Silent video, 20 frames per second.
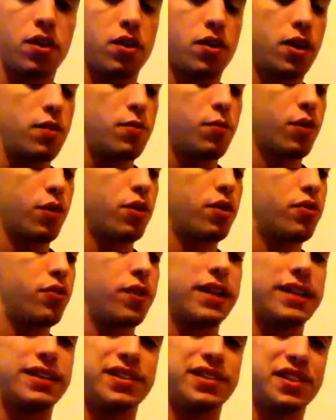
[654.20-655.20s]
Alright, we're going to
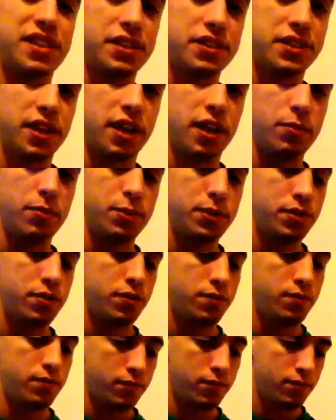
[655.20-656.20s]
do that 6
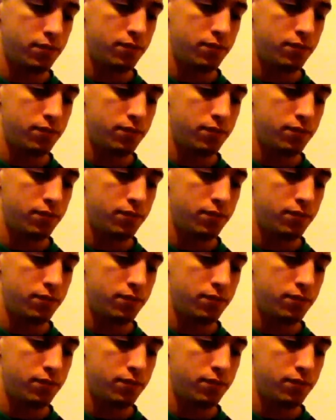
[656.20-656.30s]
times.